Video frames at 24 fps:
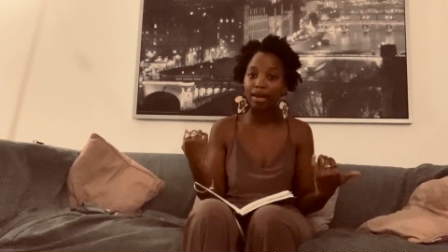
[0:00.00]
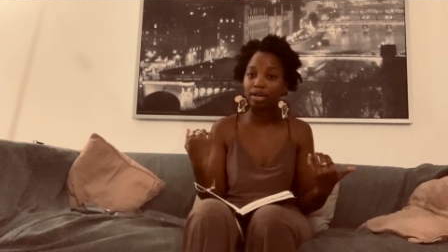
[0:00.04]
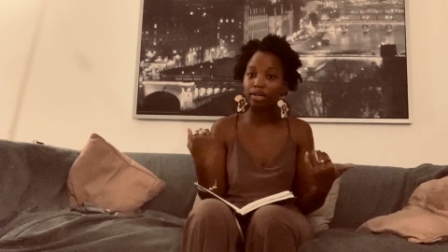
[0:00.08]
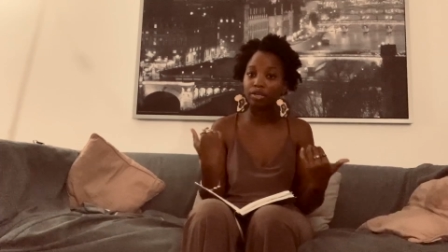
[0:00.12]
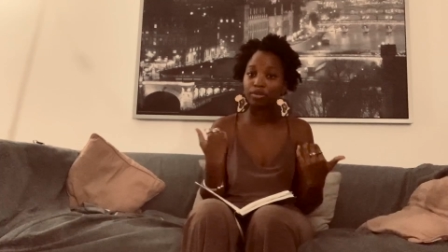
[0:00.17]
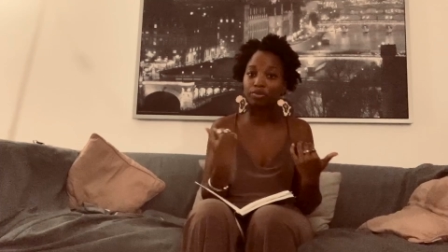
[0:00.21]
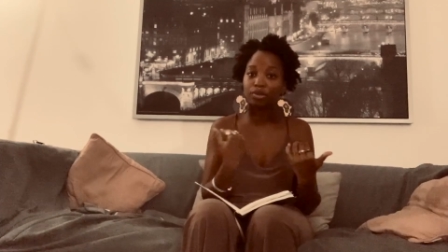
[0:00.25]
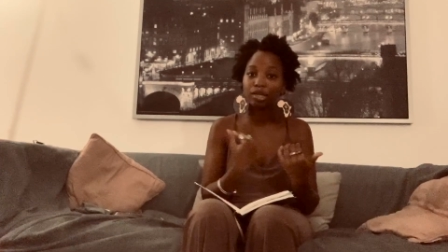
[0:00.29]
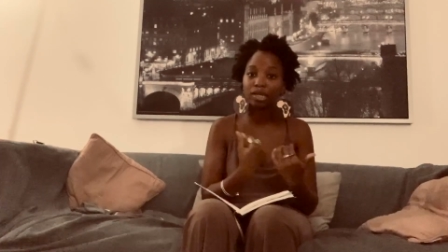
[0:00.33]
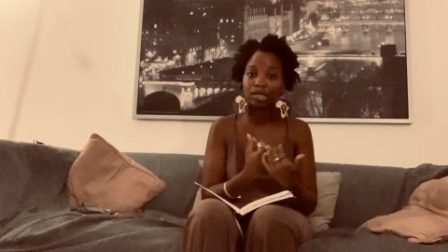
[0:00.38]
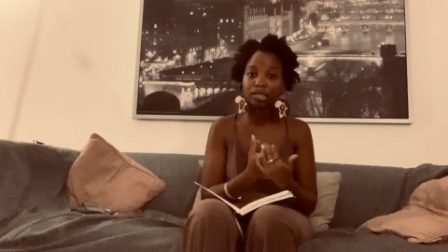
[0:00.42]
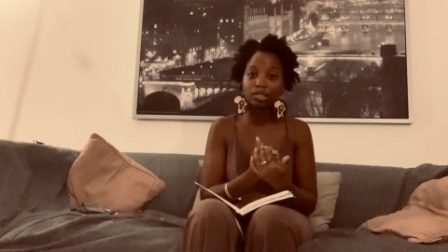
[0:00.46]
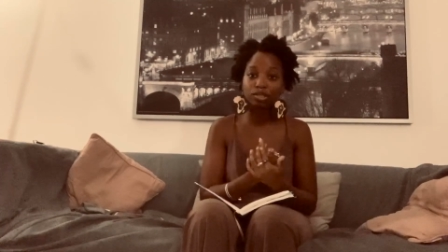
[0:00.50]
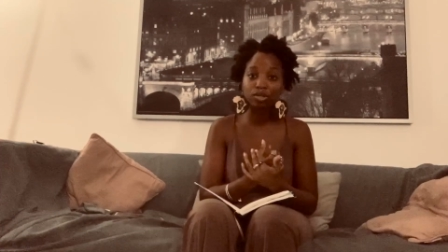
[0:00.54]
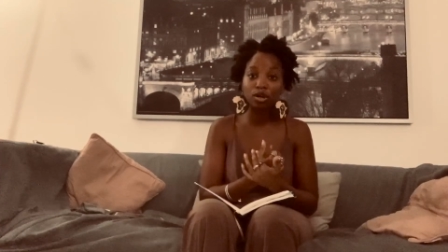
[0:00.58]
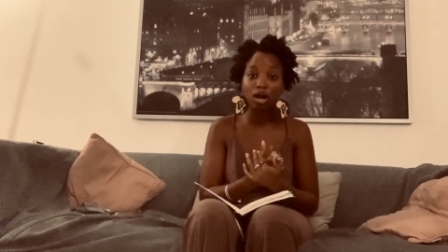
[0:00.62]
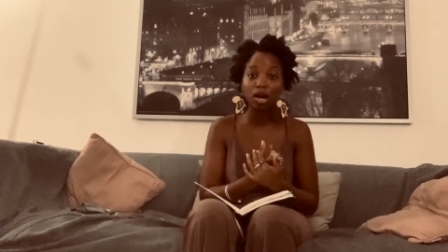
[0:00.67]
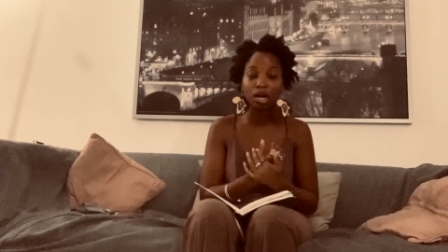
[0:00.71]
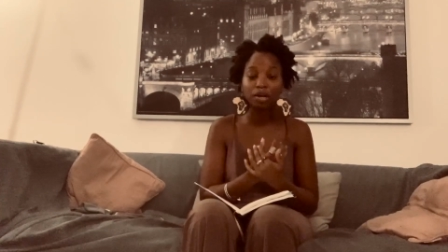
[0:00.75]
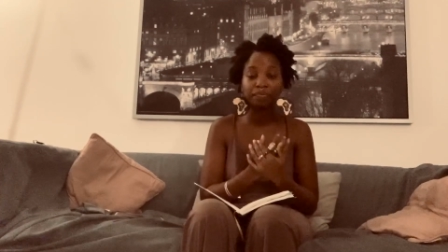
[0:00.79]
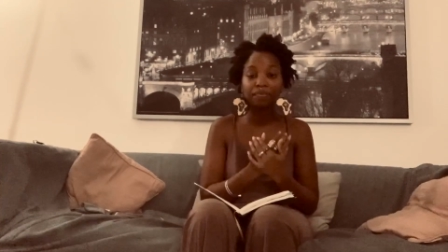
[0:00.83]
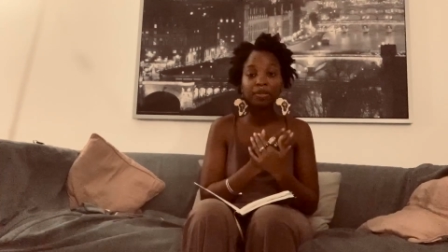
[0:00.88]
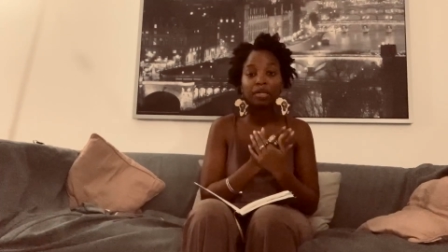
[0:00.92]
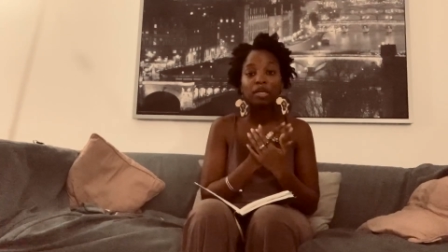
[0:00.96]
and you need a
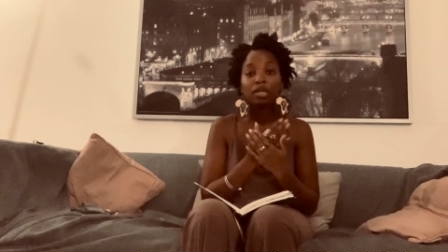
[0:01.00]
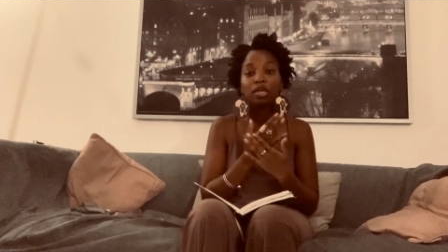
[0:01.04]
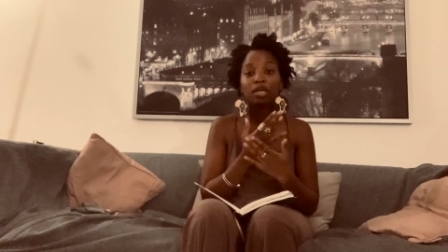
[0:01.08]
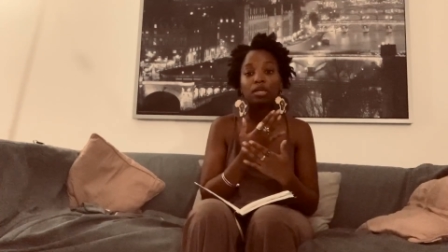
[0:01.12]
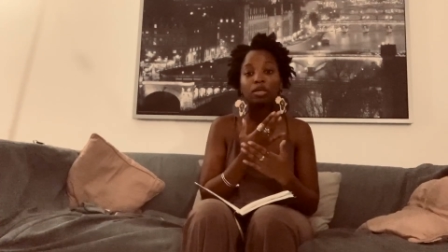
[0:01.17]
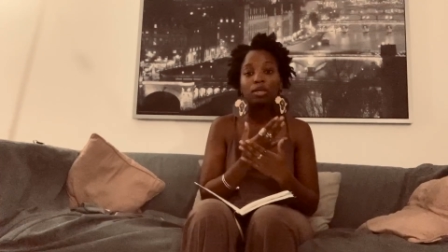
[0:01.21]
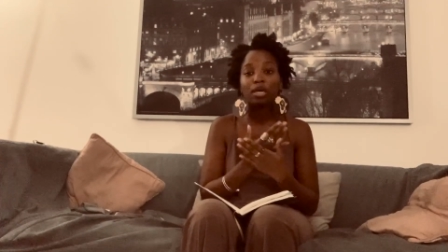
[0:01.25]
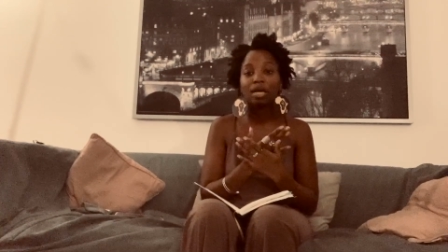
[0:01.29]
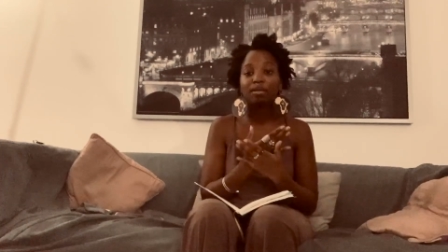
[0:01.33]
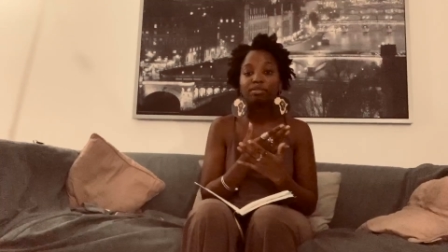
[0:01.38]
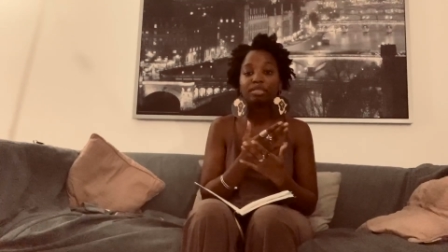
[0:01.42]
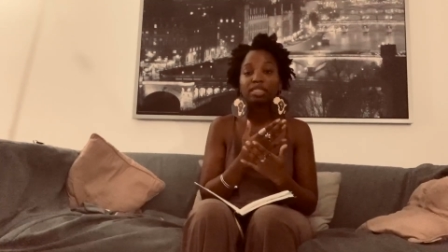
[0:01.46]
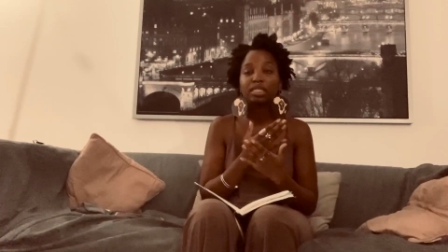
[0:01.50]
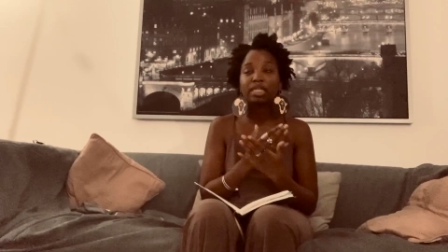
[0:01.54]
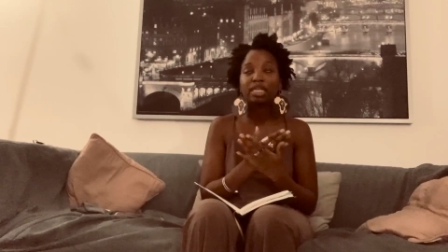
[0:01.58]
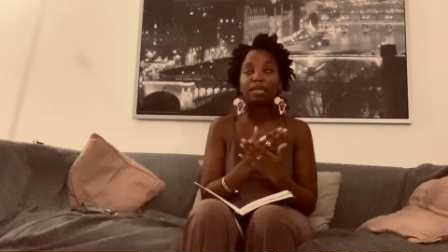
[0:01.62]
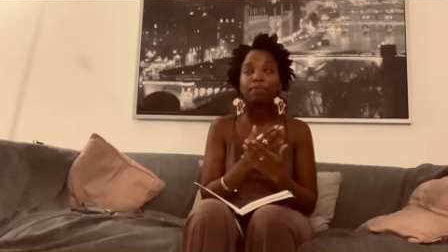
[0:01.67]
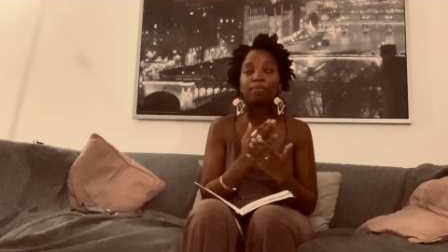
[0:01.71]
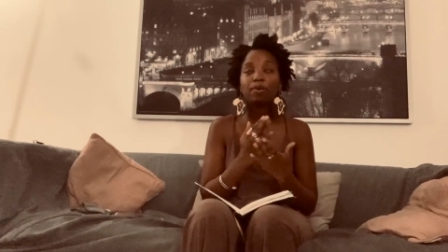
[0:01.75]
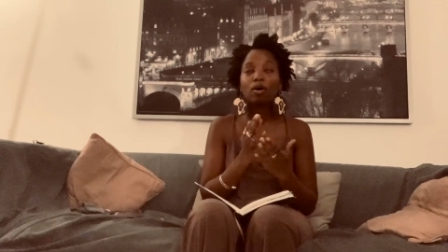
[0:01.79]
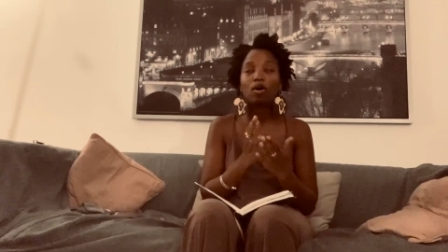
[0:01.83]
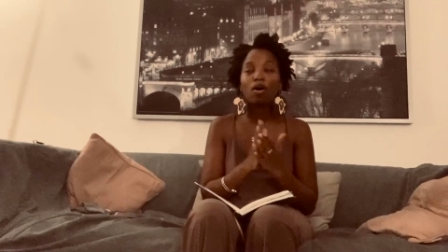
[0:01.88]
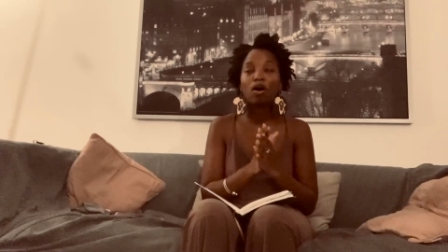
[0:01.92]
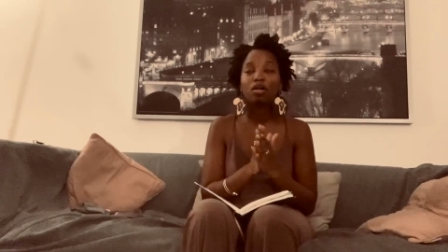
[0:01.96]
scarf, you have to
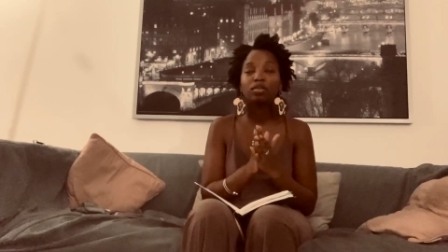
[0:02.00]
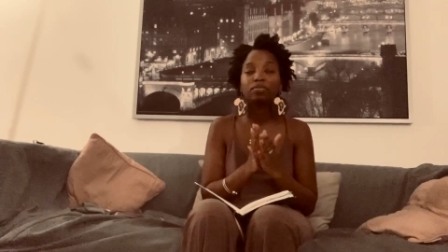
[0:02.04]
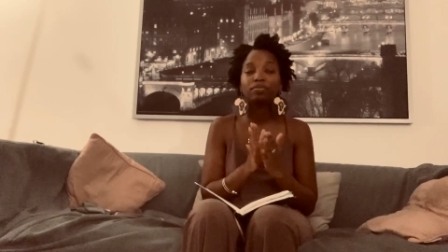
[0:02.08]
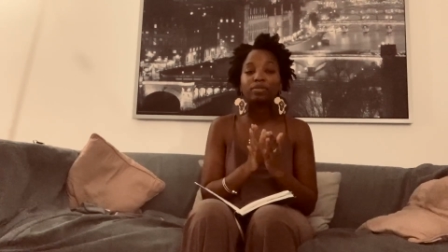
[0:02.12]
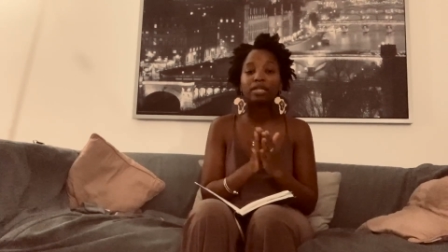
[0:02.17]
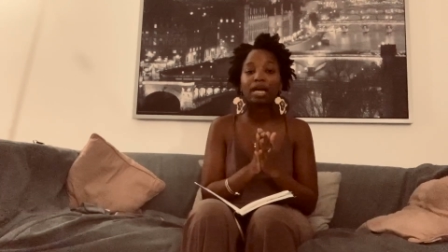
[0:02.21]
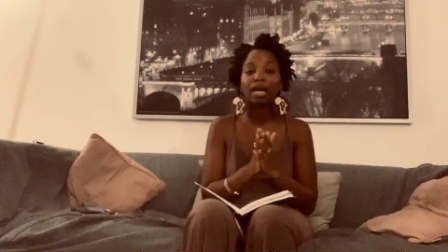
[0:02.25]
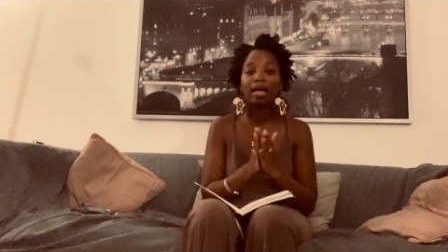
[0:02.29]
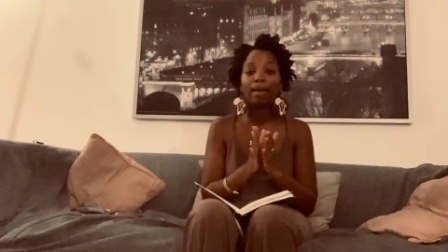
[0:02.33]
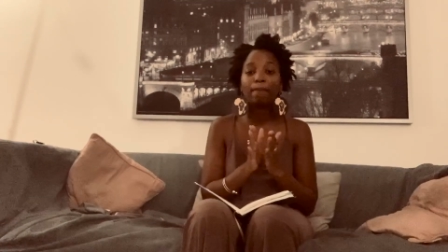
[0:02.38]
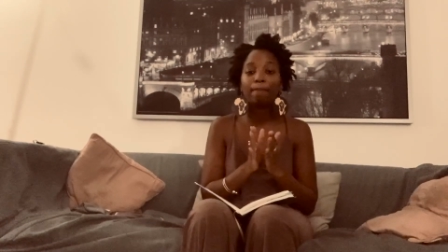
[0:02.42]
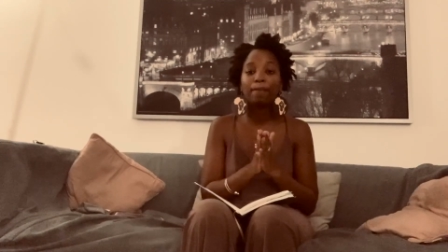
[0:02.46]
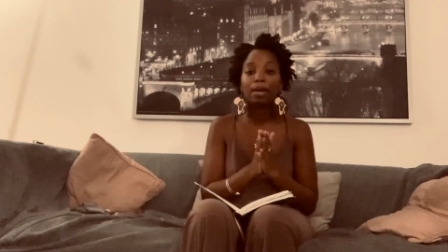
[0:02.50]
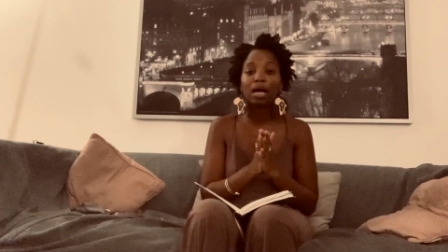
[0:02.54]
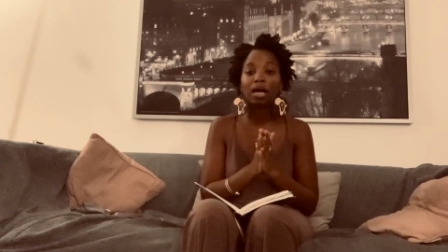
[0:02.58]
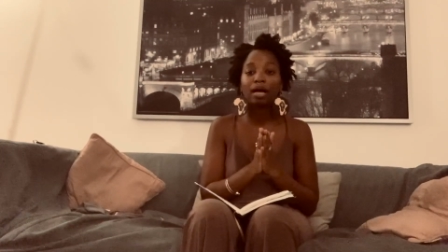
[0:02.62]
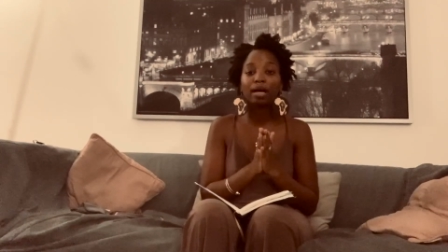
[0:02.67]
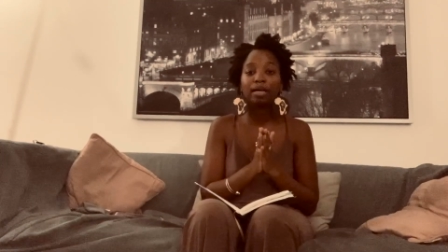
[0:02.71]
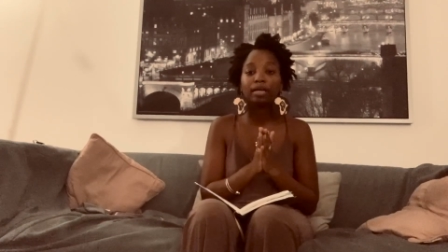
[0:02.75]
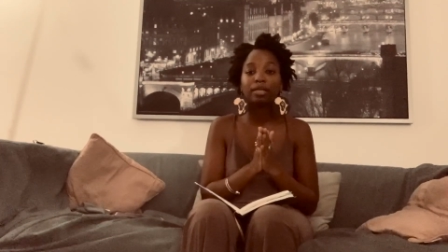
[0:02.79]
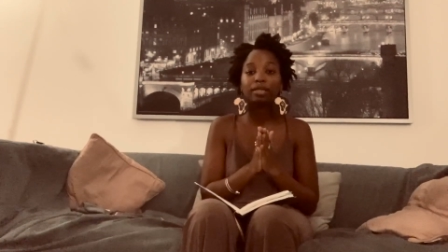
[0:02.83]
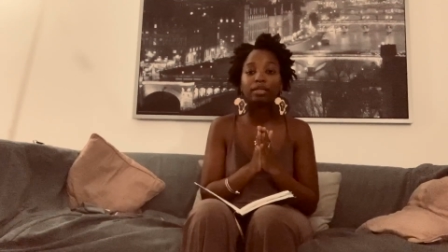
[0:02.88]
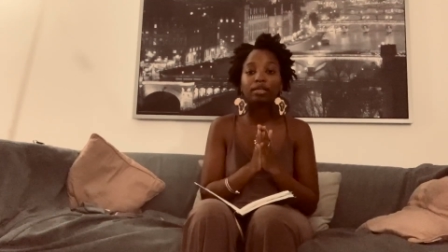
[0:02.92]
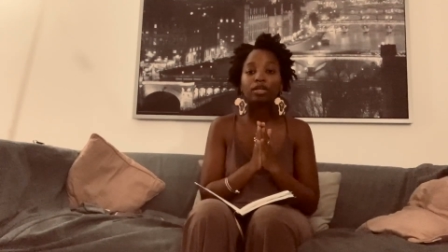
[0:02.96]
keep all of that in
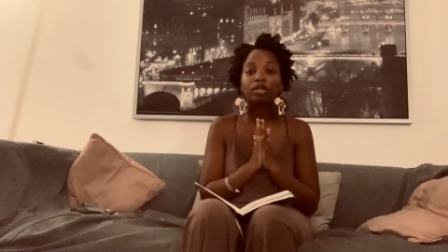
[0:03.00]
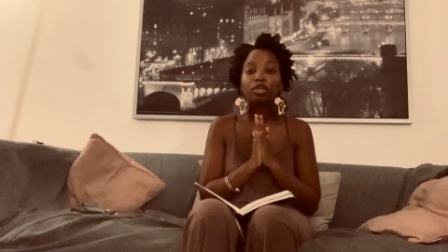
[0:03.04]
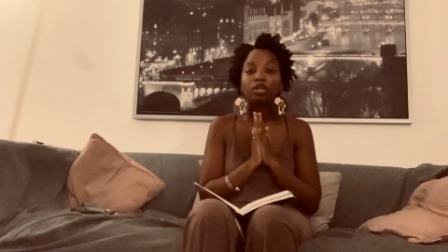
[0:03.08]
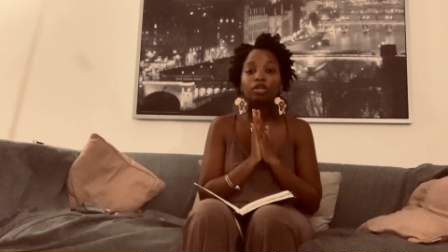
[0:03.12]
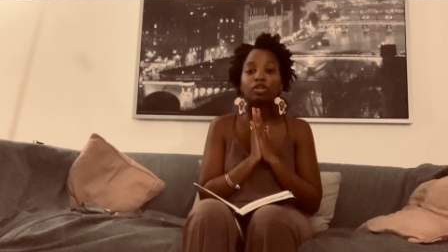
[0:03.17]
mind.